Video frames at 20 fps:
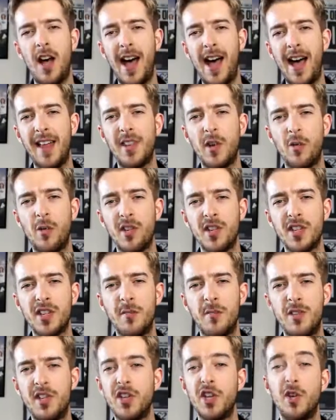And there wants
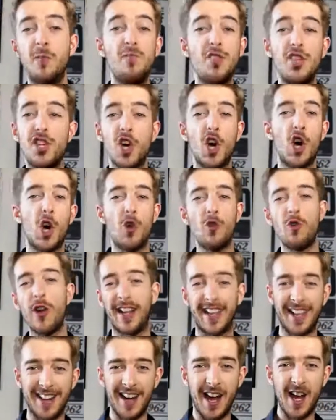to be some short,
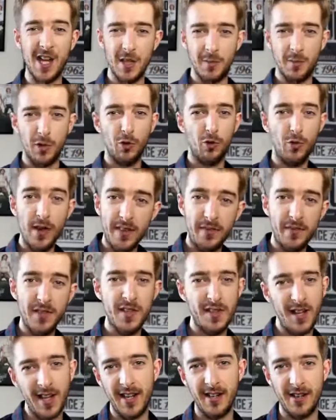recognisable
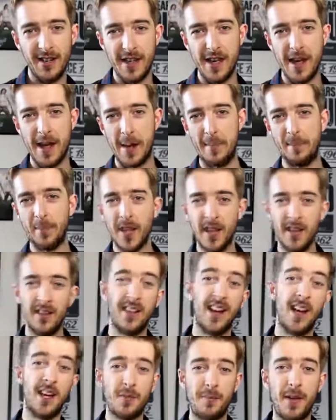riffs in there.
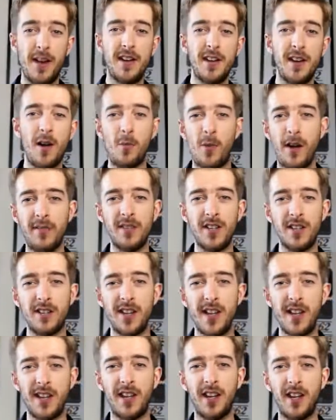Now, depending on whether you're
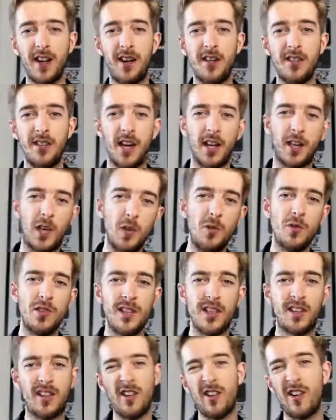taking on
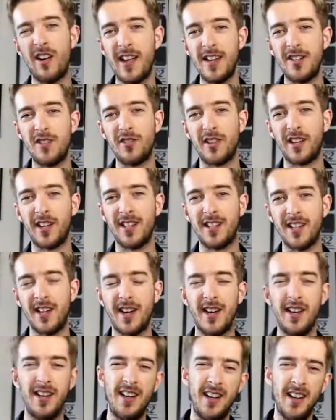acoustic or electric
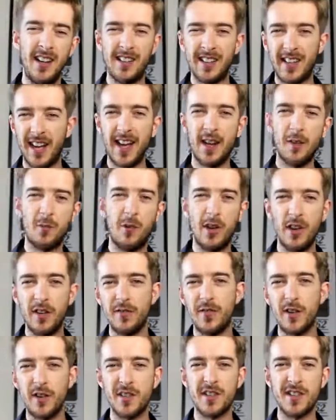guitar, kind of one
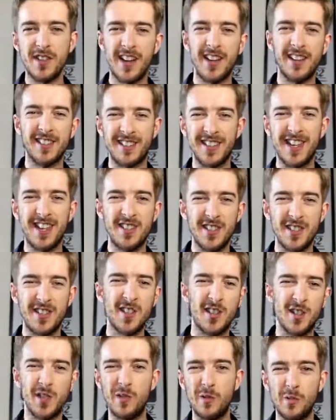of those styles tends
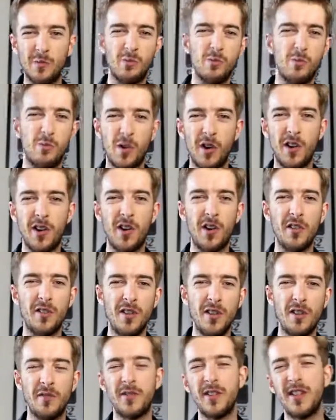to suit one or
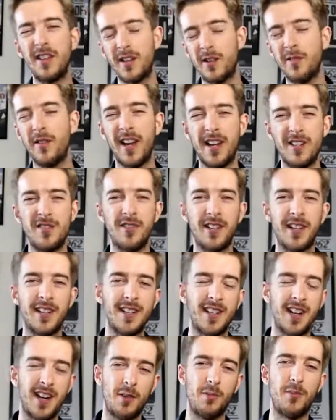the other. You know, electric
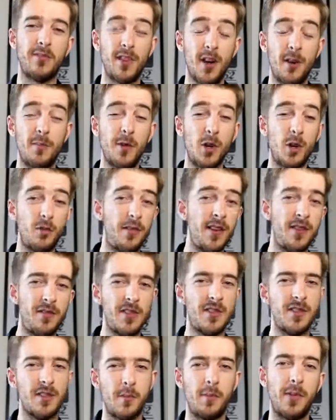guitar, we've got more
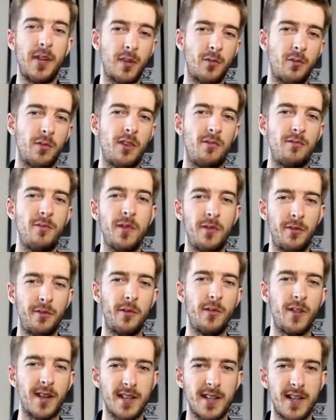riffs to pick from,
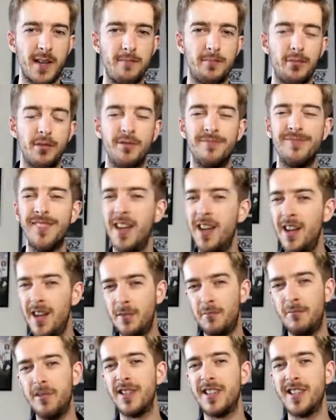for example.
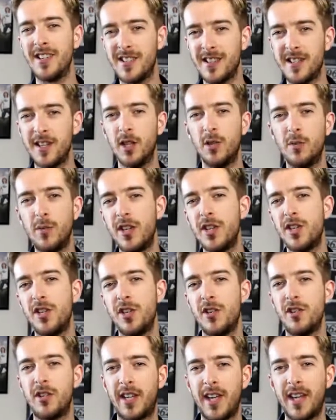But you still want to
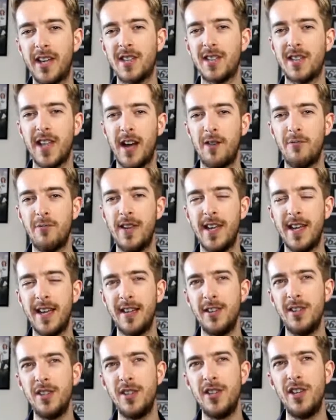showcase that
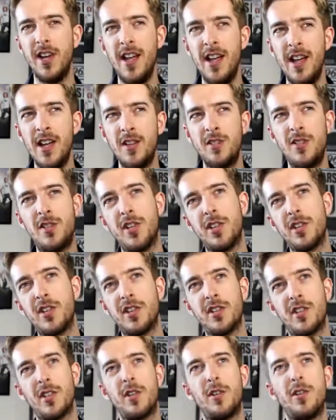range,
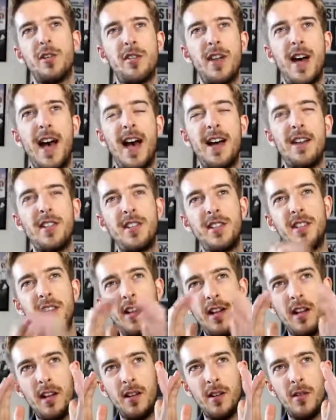just so that
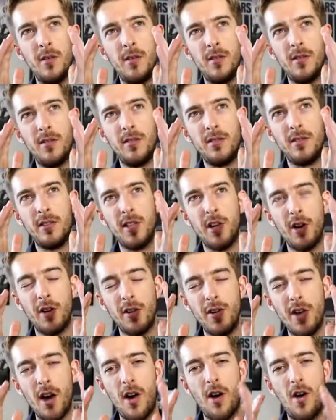you're
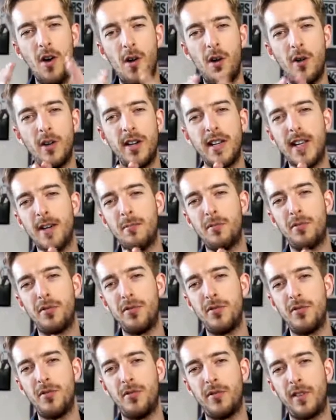not only
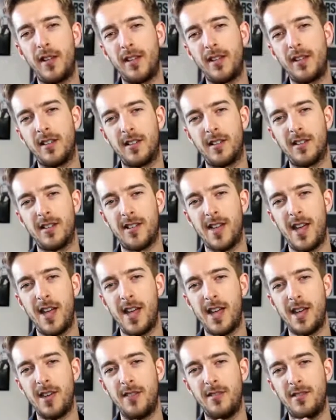improving,
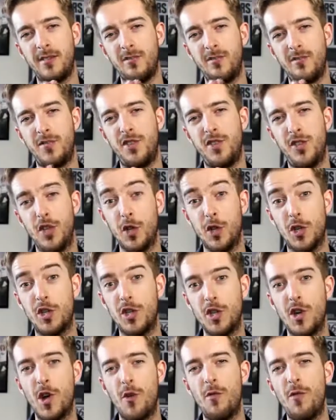say,
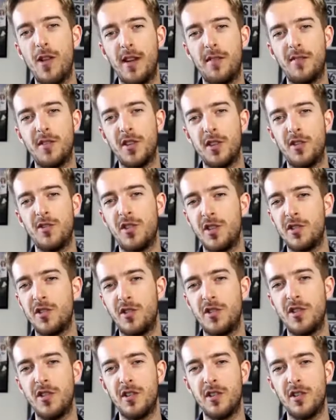just your riffs or
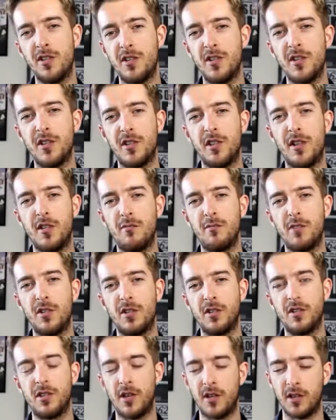just your
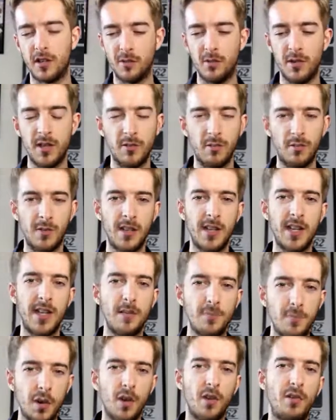songbook songs. We
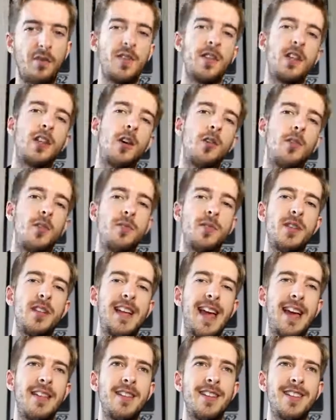need both to go up
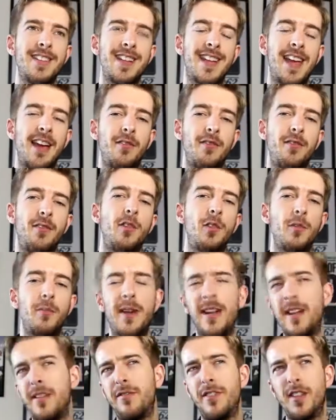together to get full
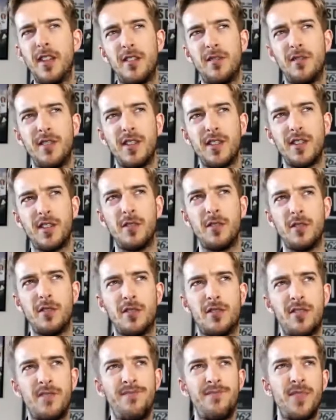benefit of this
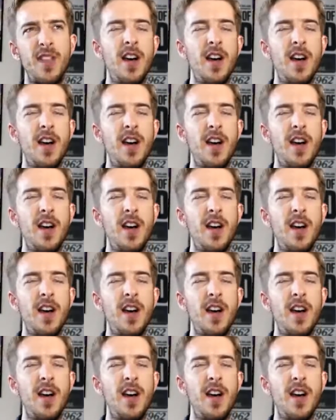course.